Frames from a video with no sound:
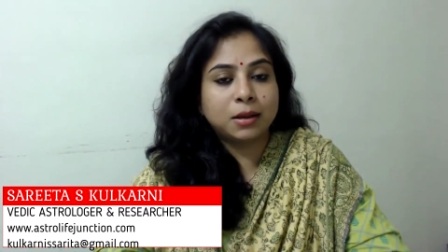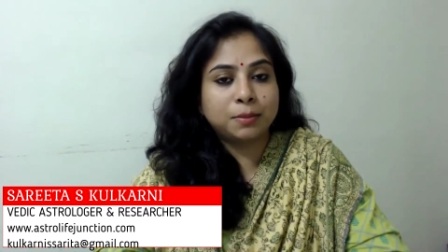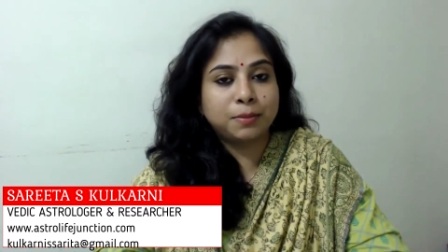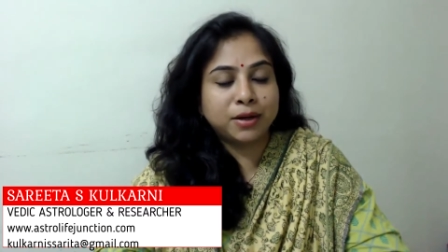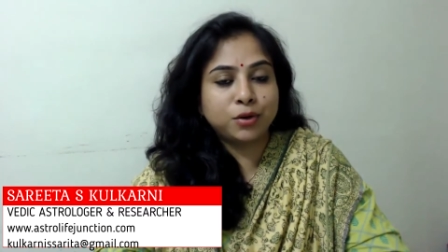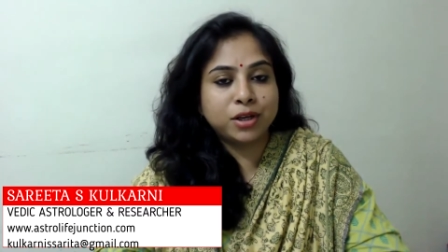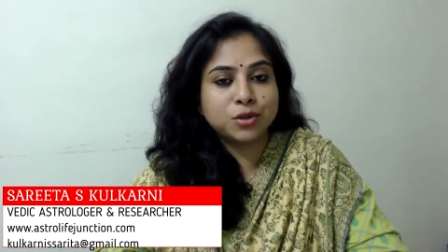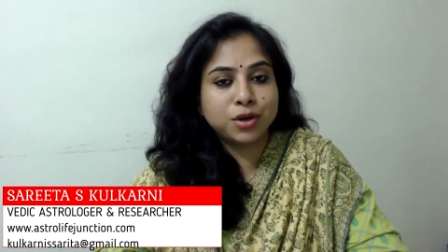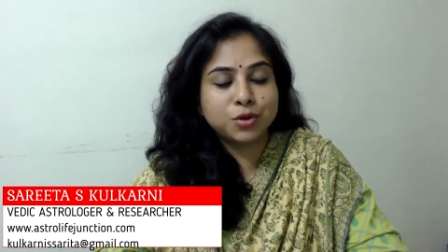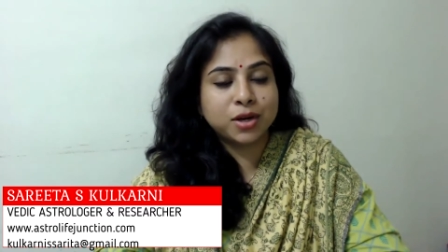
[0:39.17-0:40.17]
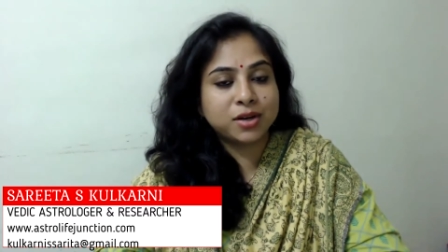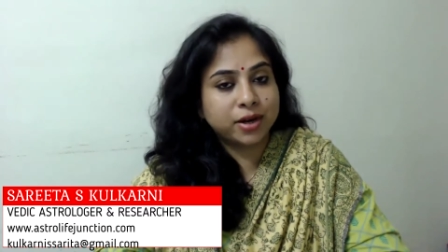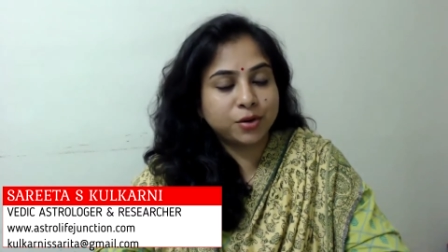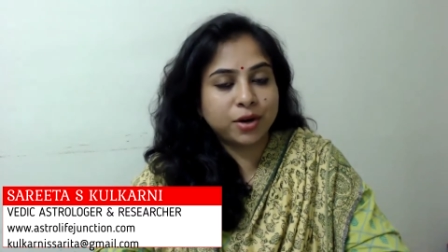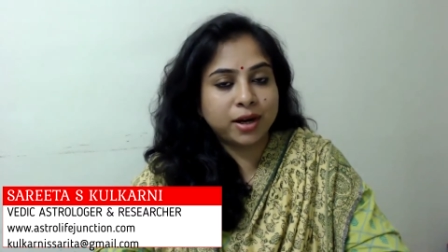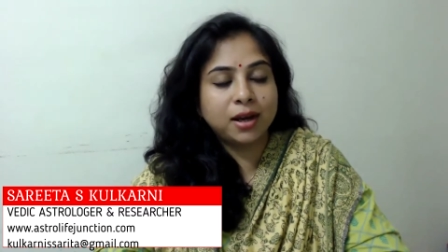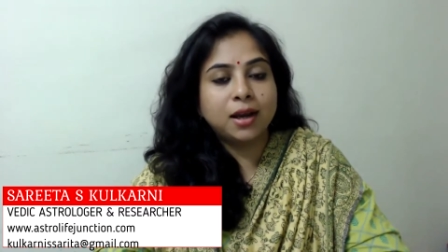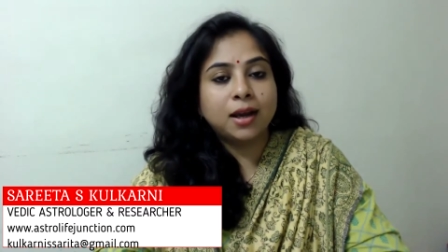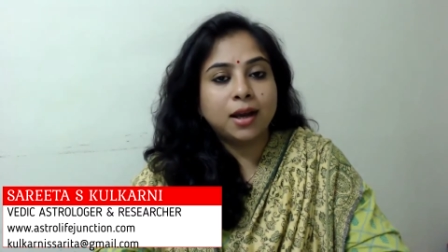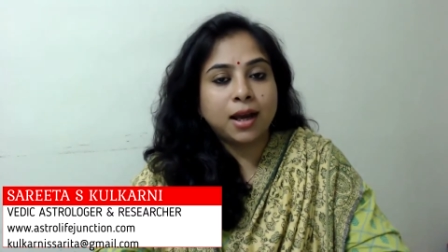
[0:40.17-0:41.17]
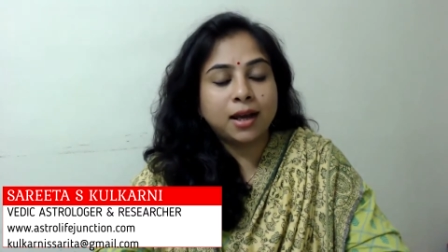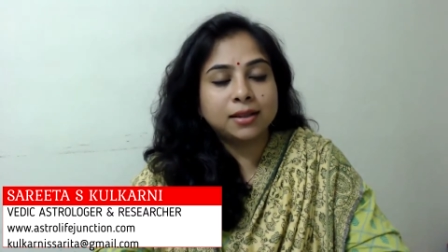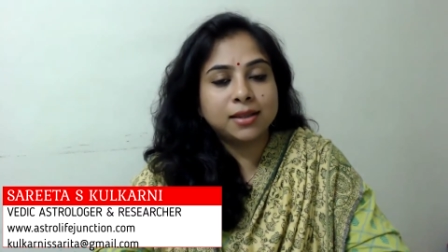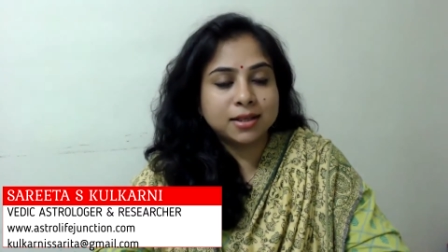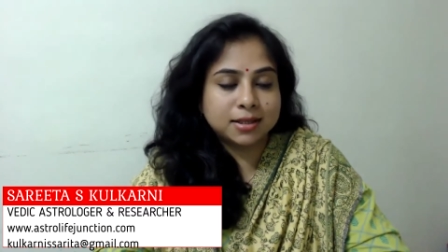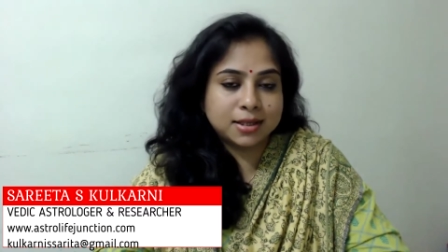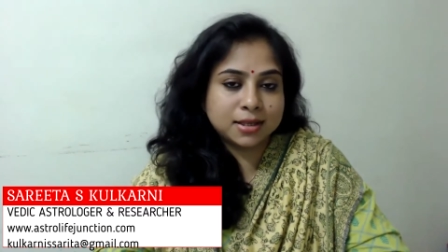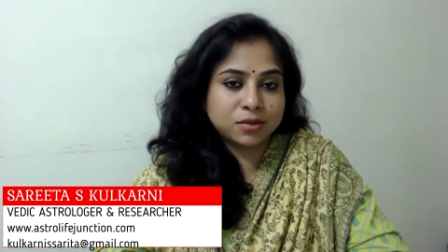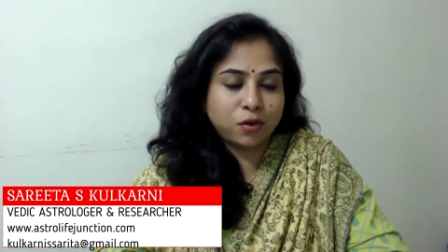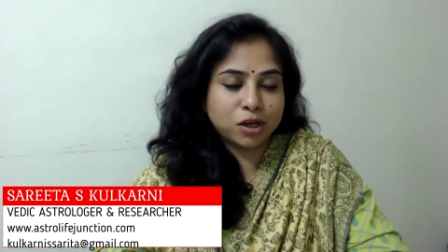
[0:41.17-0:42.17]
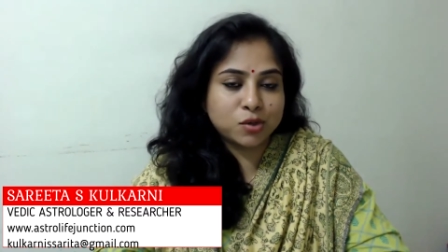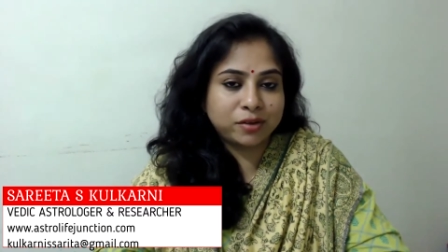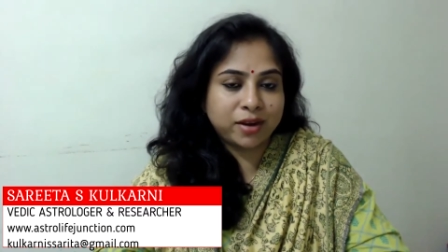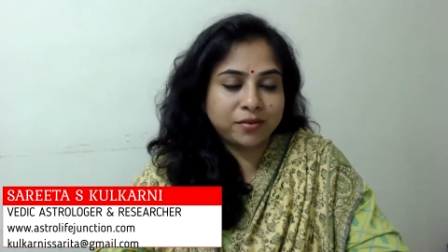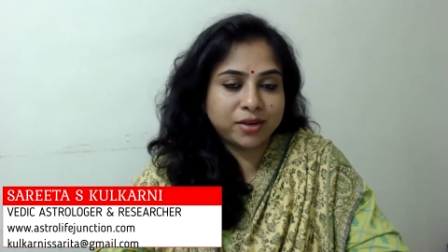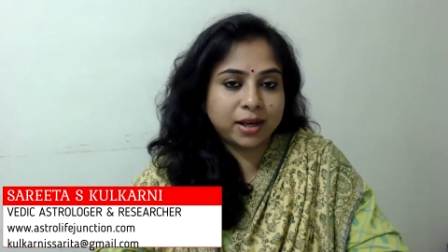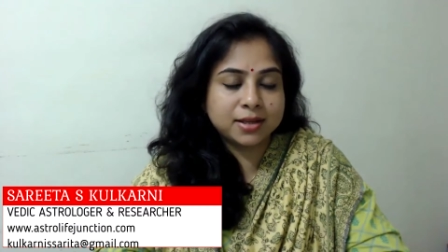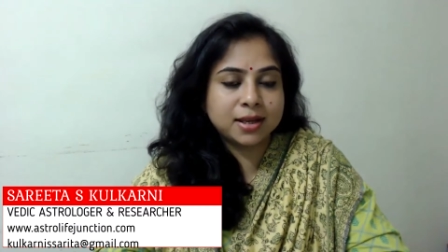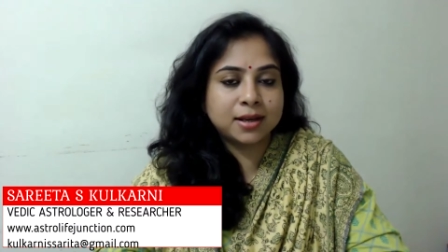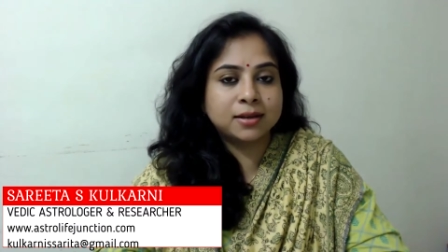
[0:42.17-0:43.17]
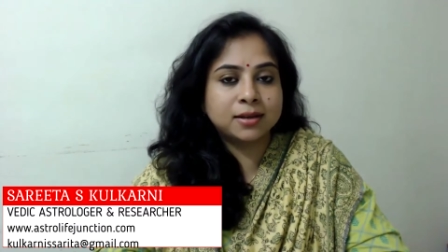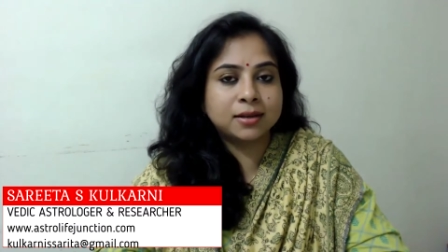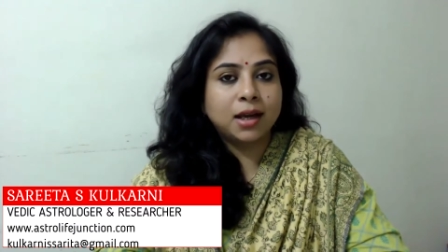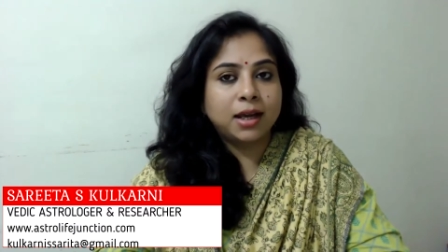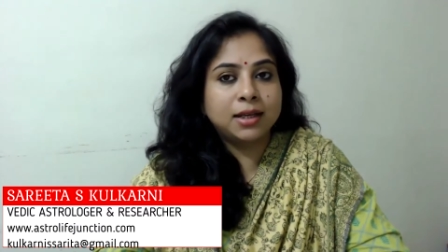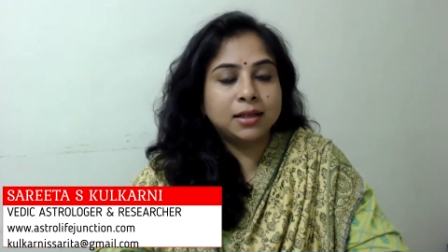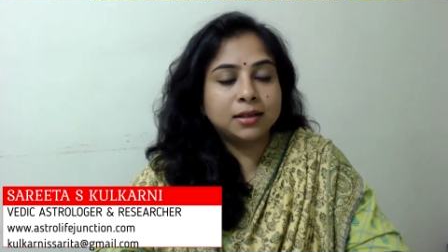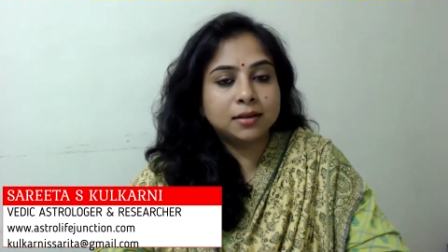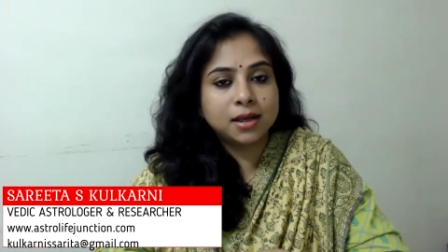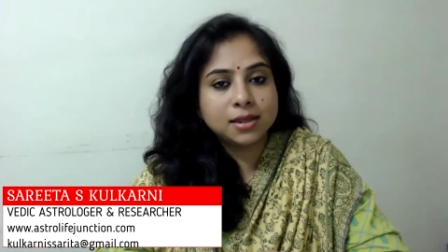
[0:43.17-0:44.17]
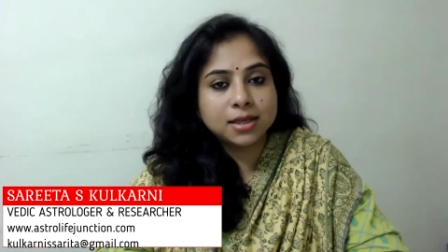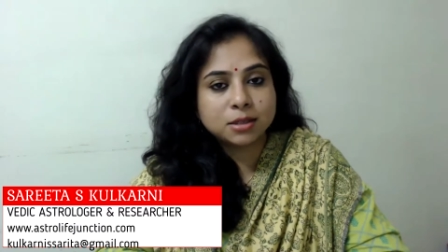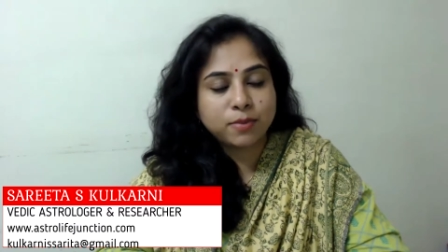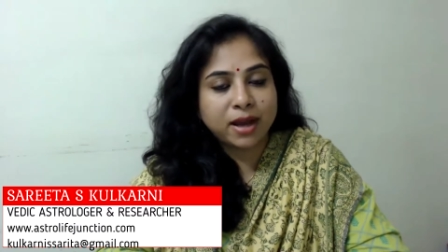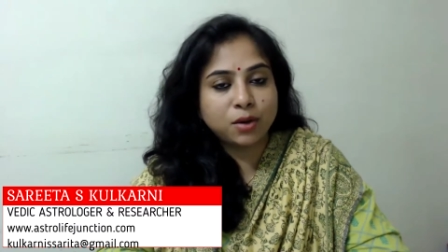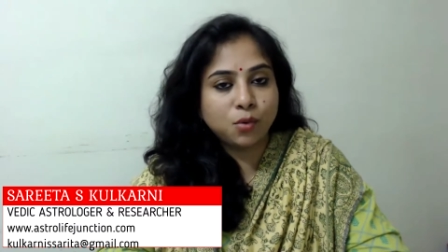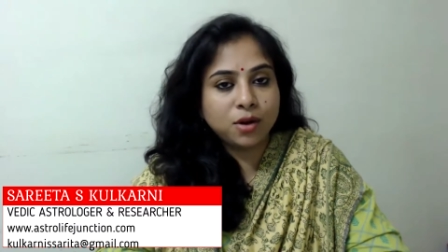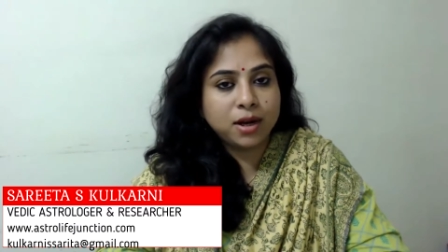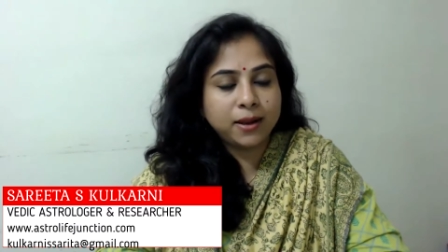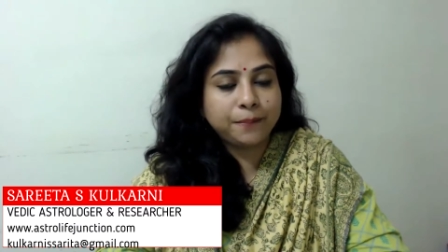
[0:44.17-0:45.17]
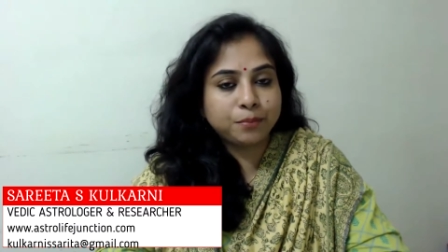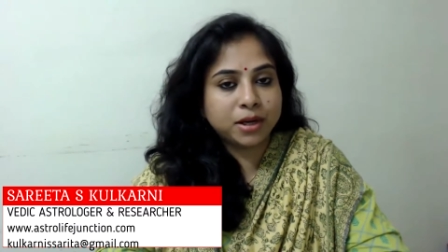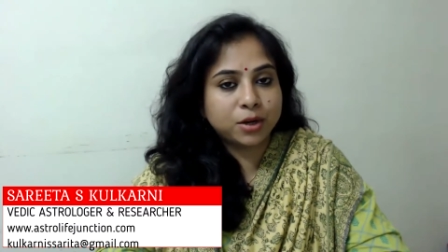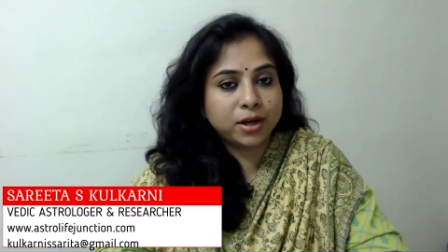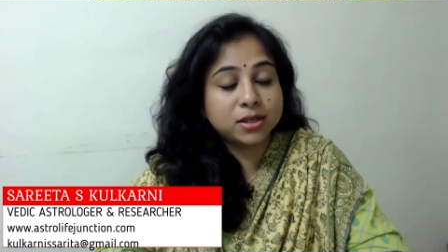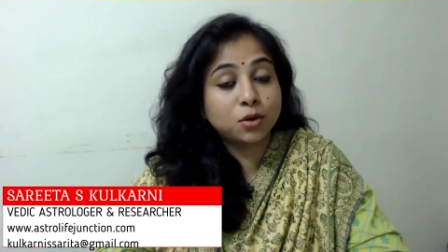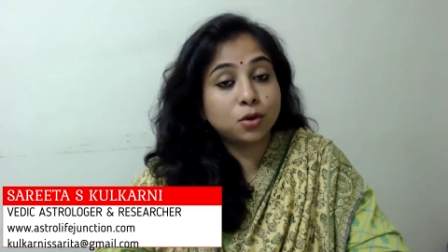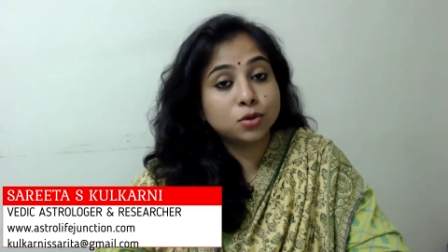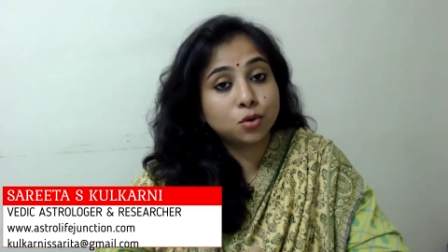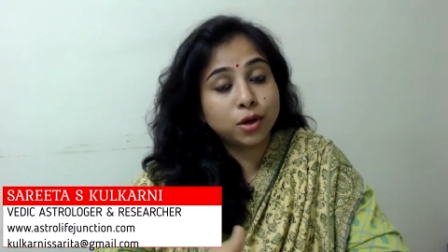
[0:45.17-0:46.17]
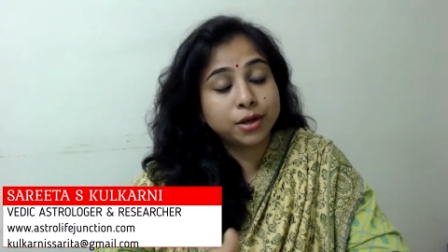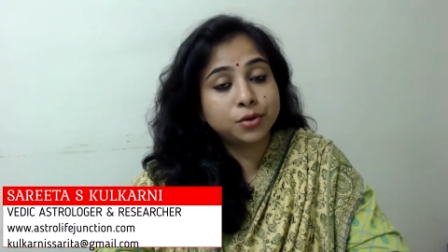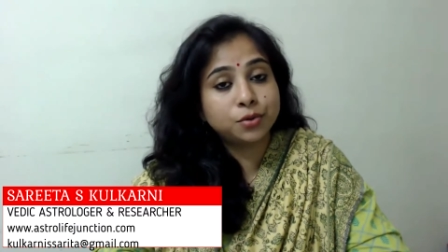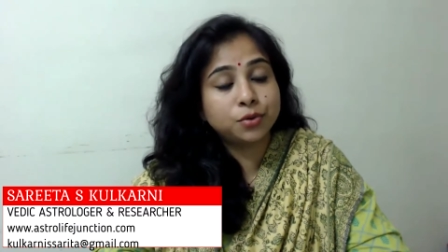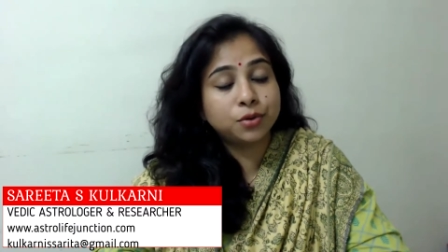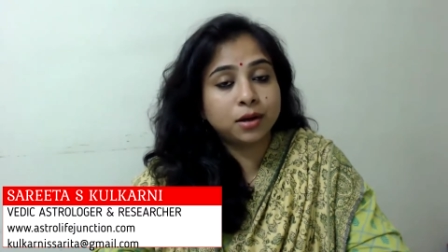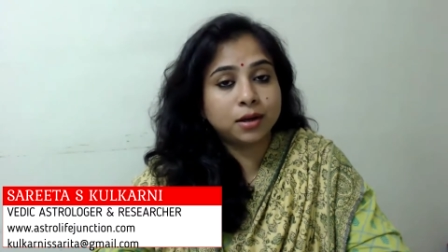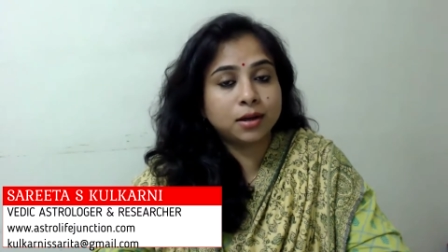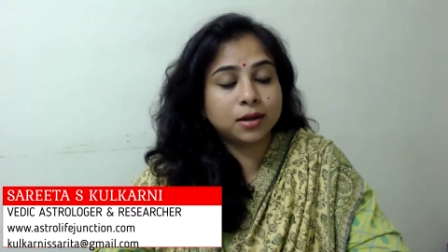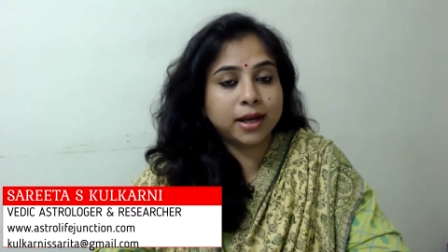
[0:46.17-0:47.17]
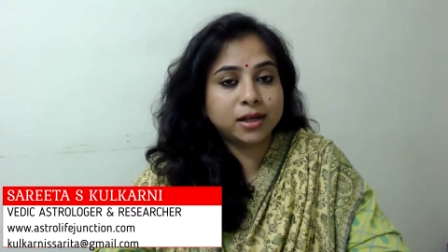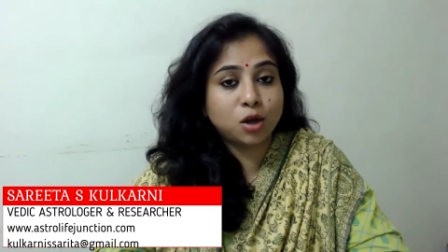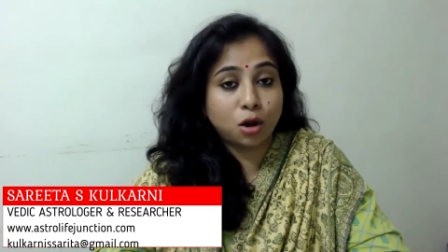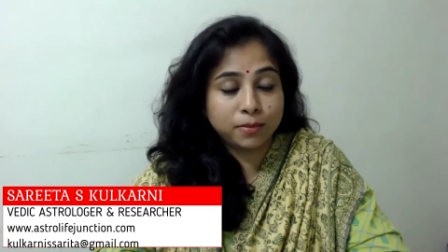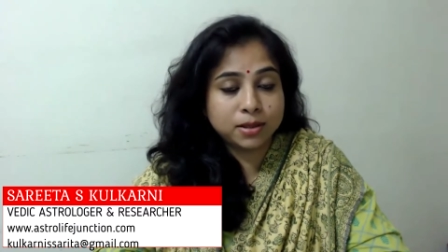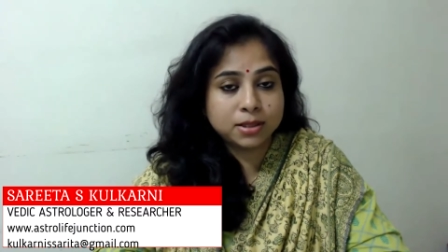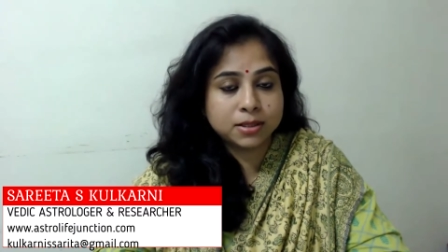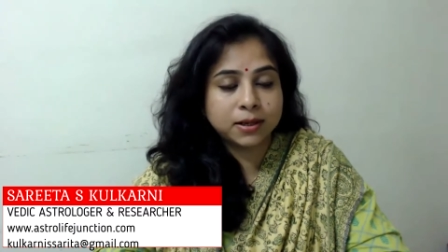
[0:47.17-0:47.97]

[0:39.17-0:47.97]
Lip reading: Mercury is going to get retrograde, and this is for 25 days, and in this span only Mercury is also going to get combust